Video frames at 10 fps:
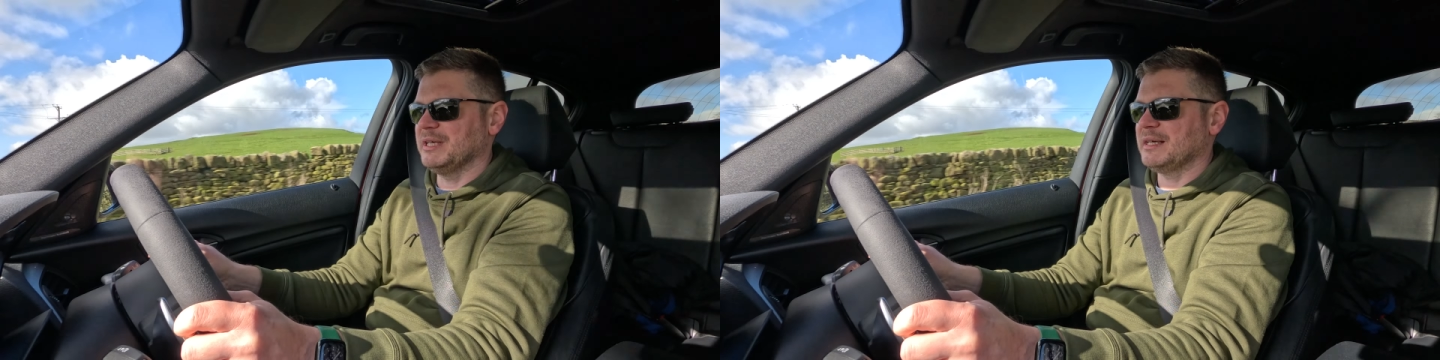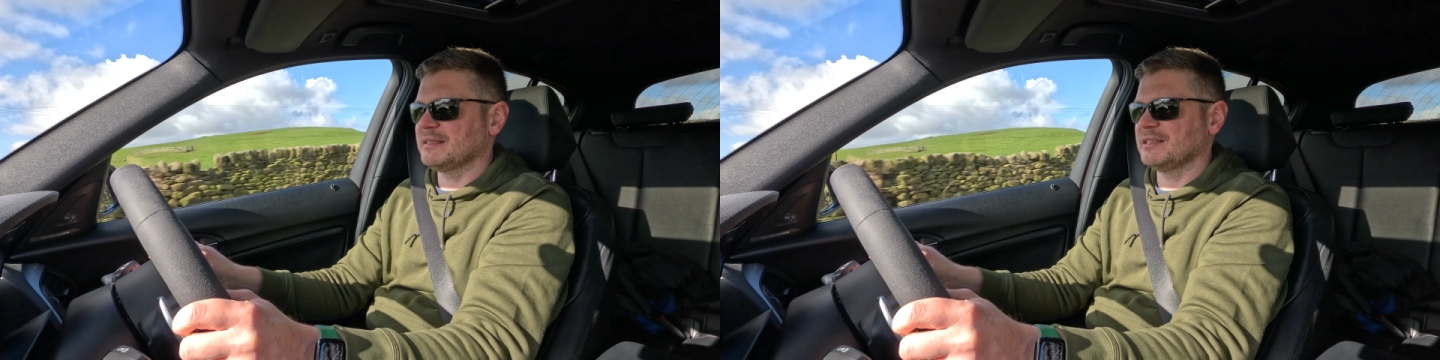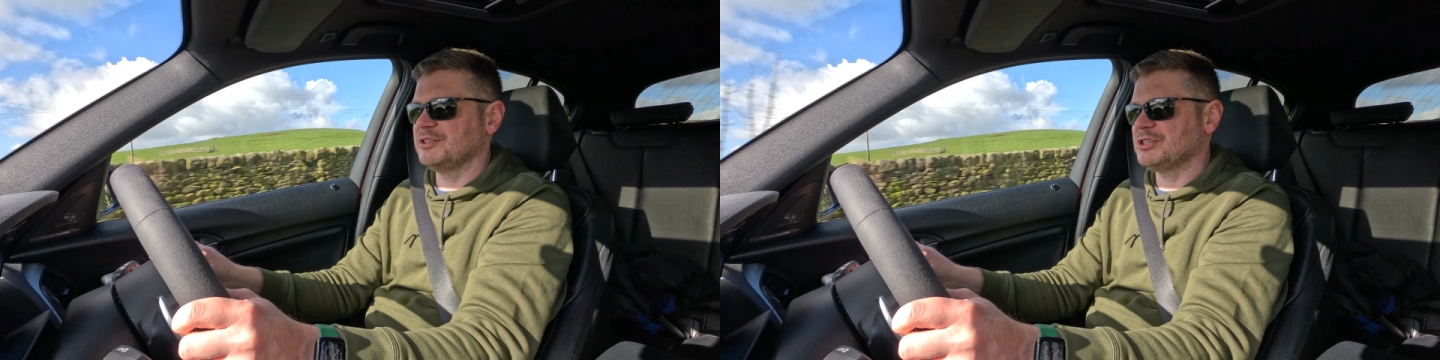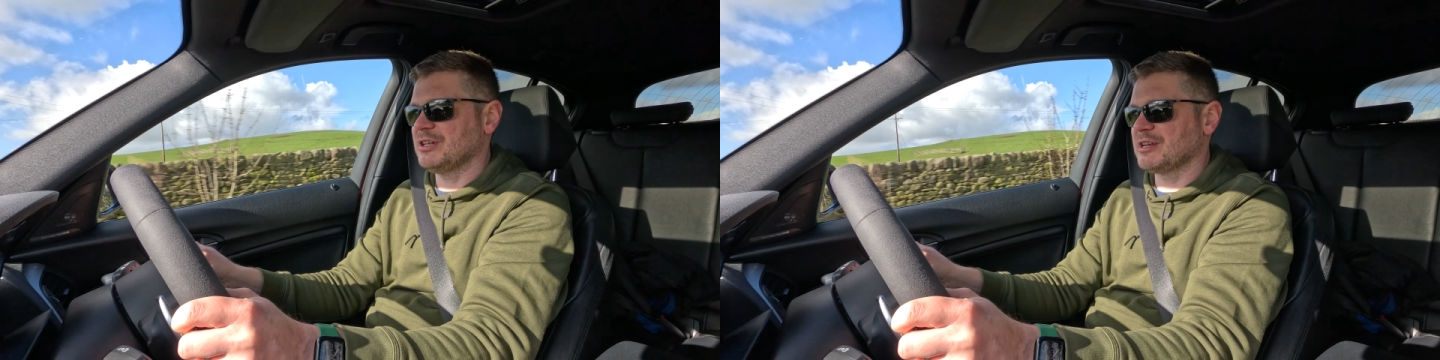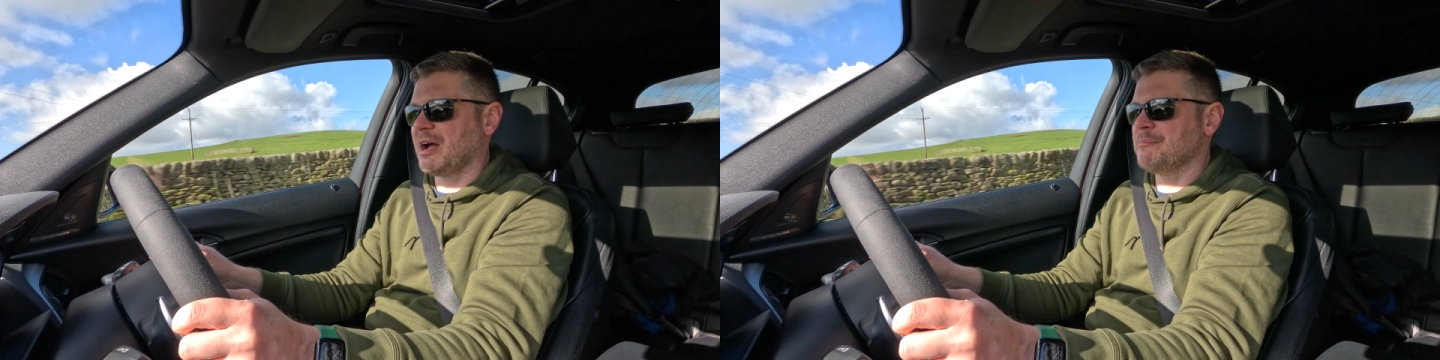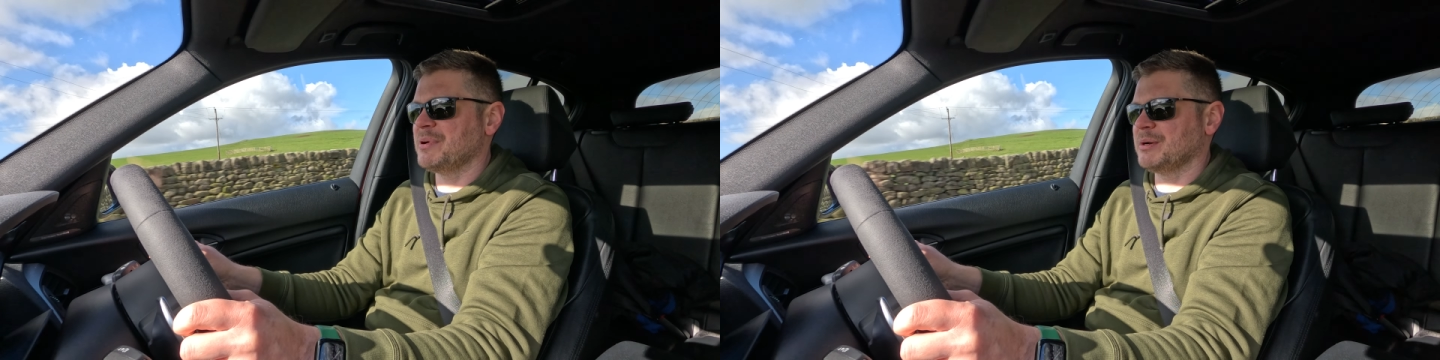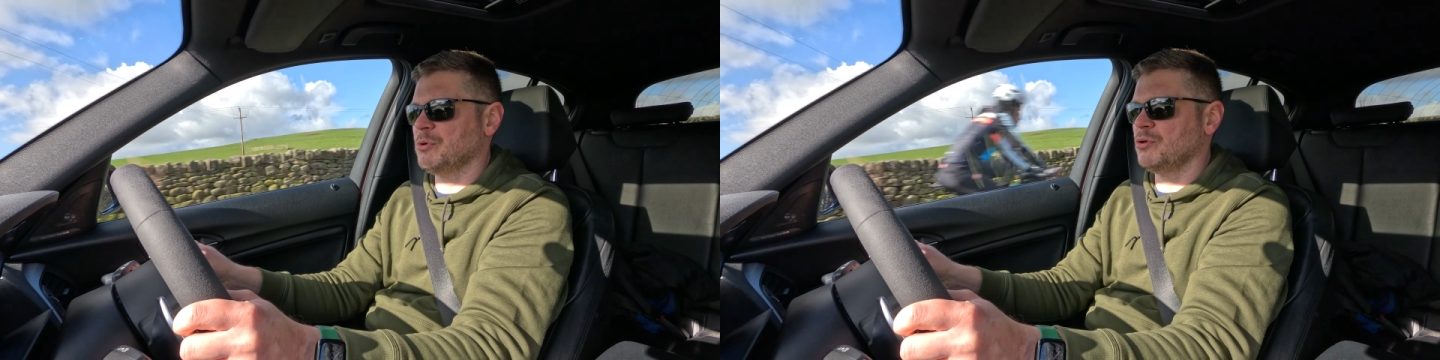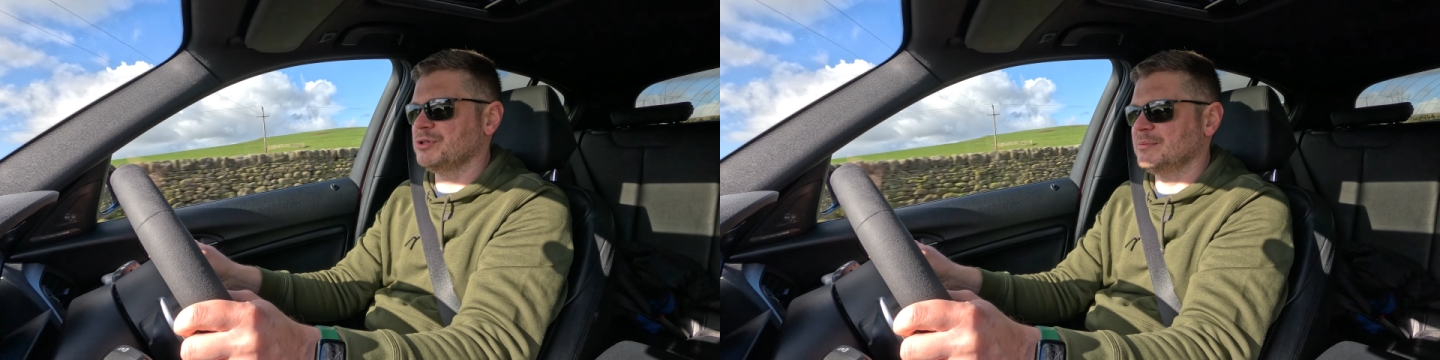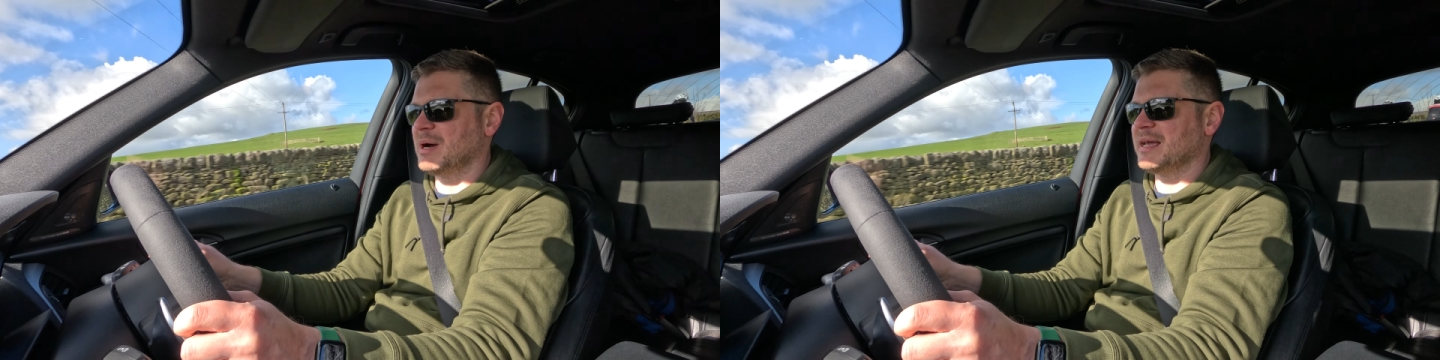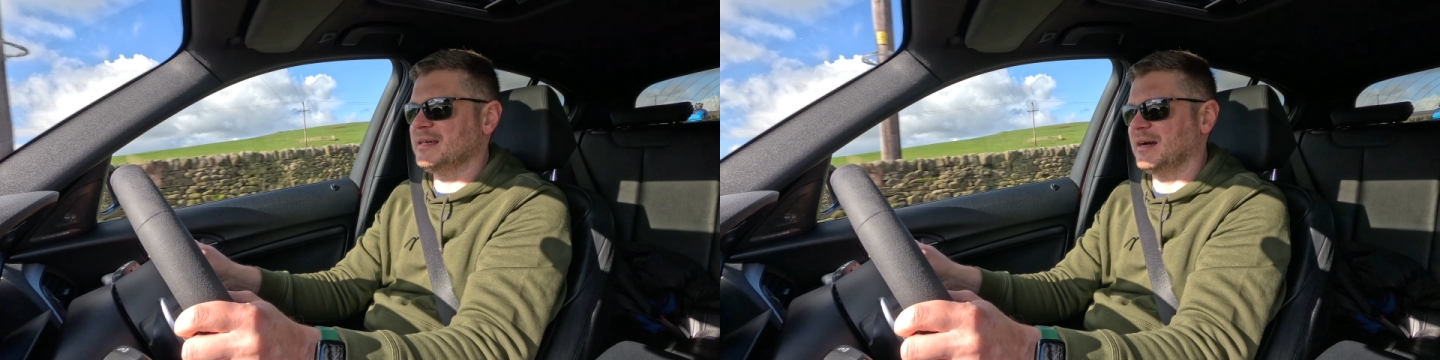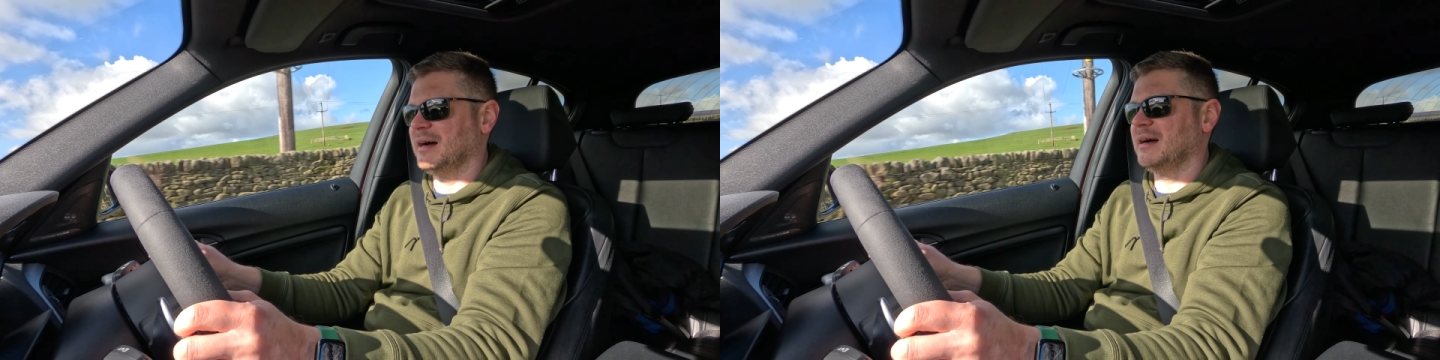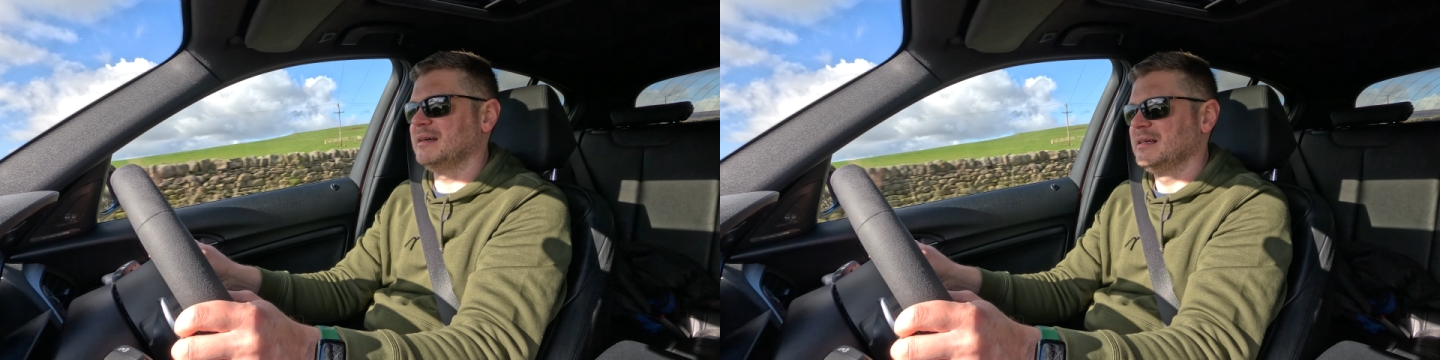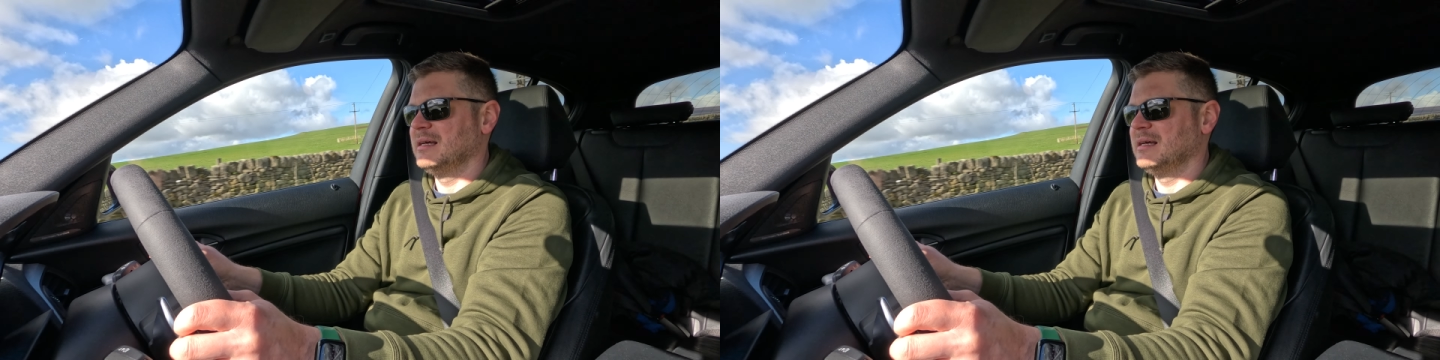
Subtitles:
it has additional camber, more than my car,